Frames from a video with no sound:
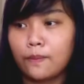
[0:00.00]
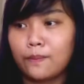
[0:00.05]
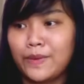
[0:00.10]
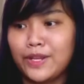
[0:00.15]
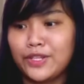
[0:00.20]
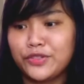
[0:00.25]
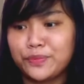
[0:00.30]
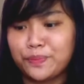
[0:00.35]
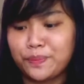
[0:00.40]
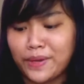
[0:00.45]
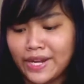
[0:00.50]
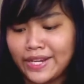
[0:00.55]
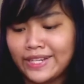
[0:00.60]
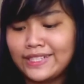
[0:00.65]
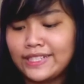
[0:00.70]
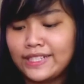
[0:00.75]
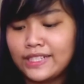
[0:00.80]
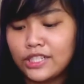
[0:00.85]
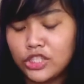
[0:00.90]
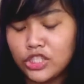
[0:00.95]
kasi
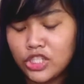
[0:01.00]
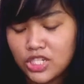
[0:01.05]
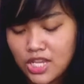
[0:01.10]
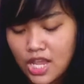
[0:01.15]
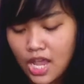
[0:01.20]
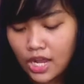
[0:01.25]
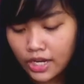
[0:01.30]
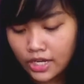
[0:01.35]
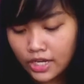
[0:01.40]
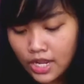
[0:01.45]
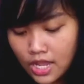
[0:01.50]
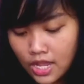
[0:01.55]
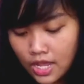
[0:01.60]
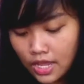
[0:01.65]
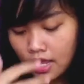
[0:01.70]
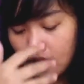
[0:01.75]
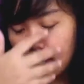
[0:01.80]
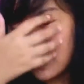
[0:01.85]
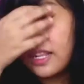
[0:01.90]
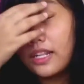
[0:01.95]
medyo pricey na
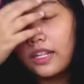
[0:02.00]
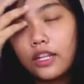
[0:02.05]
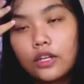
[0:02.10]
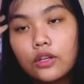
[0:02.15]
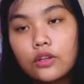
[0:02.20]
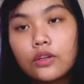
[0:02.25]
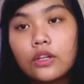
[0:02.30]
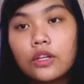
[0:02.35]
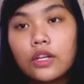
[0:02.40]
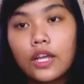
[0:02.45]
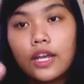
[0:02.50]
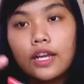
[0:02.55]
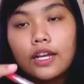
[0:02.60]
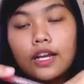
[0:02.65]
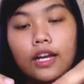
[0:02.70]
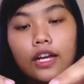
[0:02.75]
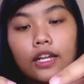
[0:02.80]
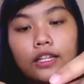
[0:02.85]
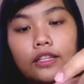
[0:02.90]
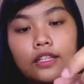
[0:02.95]
siya sa akin. And
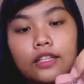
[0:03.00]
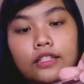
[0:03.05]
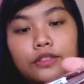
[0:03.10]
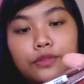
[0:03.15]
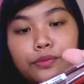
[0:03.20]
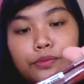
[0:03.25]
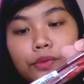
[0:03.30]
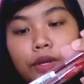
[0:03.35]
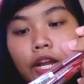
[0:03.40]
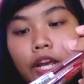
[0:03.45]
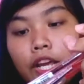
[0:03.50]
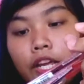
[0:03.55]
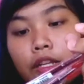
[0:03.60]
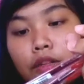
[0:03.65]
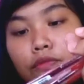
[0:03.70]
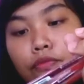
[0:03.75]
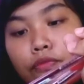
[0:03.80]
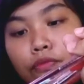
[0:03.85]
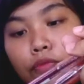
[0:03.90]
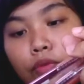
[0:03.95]
then, I got
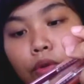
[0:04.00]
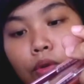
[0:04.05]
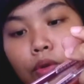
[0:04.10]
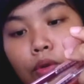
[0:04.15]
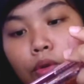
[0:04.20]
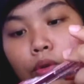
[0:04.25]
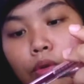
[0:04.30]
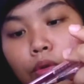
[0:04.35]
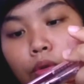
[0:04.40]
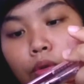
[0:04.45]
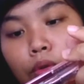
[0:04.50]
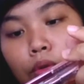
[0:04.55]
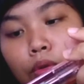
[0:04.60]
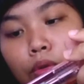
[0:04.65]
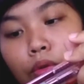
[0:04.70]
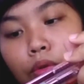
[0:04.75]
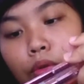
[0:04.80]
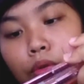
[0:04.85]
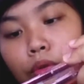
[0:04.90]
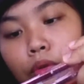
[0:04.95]
this red
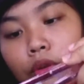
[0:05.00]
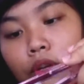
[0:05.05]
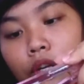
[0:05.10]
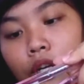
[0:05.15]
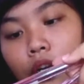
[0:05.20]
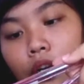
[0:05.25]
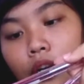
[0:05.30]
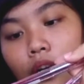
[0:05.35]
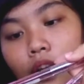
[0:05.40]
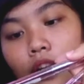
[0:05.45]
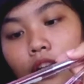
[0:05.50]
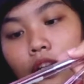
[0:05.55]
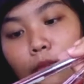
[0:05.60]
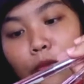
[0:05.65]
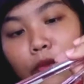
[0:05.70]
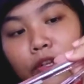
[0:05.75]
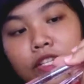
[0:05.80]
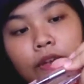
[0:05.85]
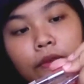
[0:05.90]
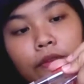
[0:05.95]
for
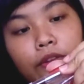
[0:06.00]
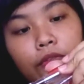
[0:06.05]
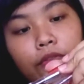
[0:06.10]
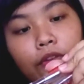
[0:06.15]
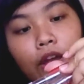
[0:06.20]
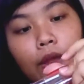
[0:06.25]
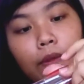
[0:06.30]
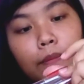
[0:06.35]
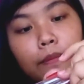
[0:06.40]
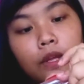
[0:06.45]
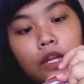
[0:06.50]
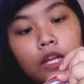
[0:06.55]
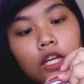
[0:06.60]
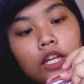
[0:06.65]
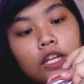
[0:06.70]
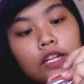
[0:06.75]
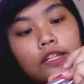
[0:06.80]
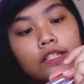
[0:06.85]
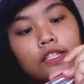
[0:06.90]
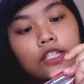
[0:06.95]

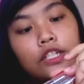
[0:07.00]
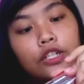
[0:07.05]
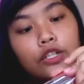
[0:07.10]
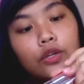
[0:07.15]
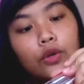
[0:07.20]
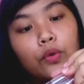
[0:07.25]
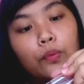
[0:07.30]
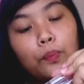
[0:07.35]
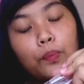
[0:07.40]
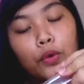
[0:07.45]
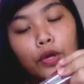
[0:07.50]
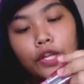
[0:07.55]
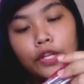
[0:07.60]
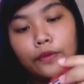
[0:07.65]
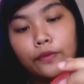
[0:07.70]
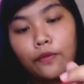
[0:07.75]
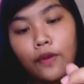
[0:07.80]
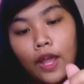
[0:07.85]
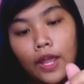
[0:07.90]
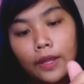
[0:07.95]
19.75,
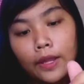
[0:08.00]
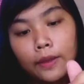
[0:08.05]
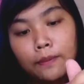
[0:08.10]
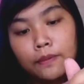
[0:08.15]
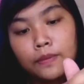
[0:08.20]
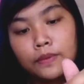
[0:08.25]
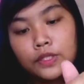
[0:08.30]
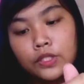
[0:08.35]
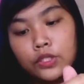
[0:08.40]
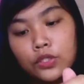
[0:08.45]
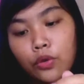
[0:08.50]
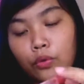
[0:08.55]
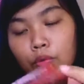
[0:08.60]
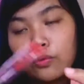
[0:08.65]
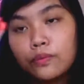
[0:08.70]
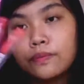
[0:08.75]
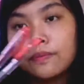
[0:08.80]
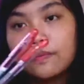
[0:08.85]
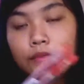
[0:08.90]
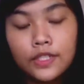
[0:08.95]
0.5.
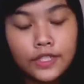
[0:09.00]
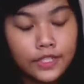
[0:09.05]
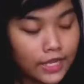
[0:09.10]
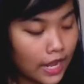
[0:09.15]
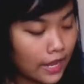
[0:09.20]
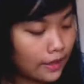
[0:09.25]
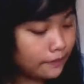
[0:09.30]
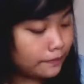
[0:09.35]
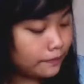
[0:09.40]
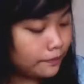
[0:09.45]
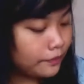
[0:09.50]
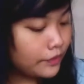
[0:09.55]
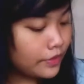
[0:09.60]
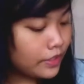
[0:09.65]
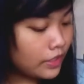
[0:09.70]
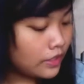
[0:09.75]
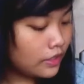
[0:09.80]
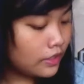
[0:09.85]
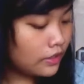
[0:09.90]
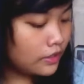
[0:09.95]
So,
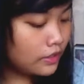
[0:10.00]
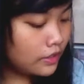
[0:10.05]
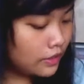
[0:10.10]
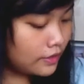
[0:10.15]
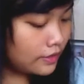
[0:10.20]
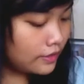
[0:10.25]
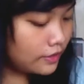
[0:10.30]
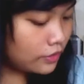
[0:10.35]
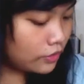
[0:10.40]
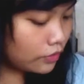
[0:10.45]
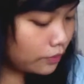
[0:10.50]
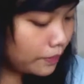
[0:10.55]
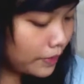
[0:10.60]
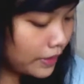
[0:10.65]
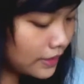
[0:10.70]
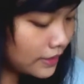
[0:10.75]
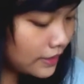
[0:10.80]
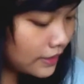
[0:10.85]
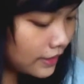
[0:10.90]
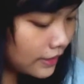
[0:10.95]
yeah.
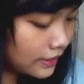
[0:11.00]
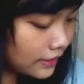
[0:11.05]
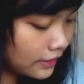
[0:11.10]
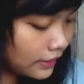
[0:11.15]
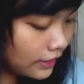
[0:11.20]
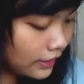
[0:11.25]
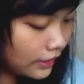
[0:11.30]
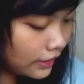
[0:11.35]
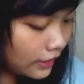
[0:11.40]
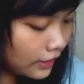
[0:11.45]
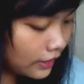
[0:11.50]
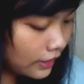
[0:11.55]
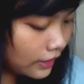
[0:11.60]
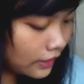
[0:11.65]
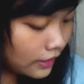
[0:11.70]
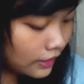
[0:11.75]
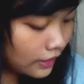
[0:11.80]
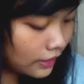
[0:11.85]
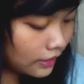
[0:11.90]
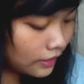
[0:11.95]
So,
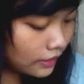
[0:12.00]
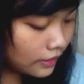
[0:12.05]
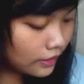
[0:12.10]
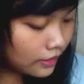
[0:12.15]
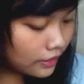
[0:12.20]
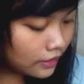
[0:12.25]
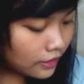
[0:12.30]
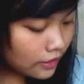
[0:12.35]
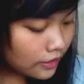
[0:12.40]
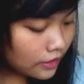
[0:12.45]
basically,